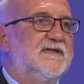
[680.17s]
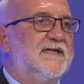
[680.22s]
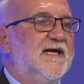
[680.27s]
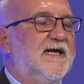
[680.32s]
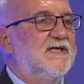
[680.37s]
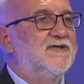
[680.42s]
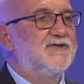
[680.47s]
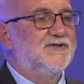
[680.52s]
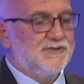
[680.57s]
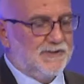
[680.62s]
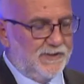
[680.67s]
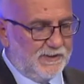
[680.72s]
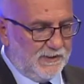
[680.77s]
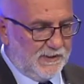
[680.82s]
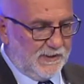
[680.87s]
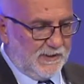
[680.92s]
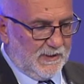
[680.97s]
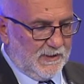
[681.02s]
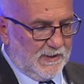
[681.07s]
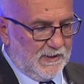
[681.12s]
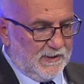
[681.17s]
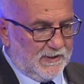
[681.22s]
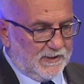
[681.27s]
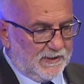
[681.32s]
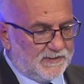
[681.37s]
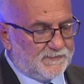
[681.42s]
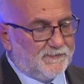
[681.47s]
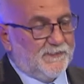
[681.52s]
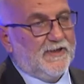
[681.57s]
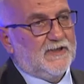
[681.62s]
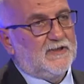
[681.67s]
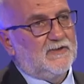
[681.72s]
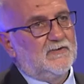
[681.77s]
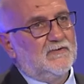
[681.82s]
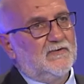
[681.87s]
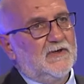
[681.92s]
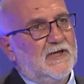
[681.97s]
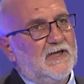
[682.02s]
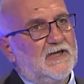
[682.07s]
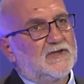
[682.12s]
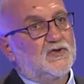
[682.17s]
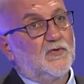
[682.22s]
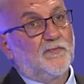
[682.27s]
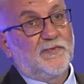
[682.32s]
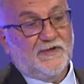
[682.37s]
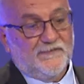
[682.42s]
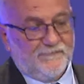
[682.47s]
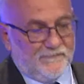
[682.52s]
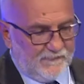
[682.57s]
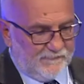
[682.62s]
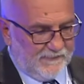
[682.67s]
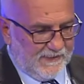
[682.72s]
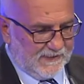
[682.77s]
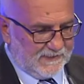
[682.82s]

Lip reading: of the individuals who